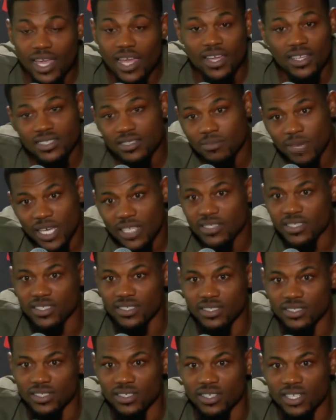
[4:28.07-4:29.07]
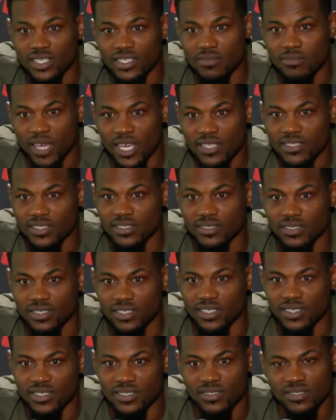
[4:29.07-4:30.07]
it's amazing, dude. It's amazing. You
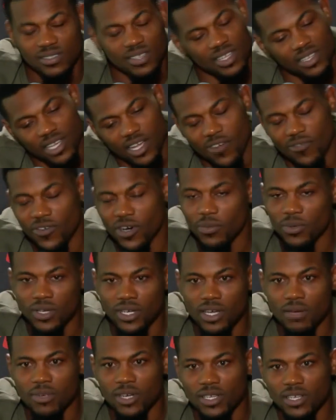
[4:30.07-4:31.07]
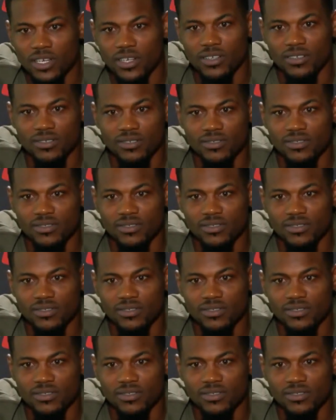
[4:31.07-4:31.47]
know, and look how far we can come in a year.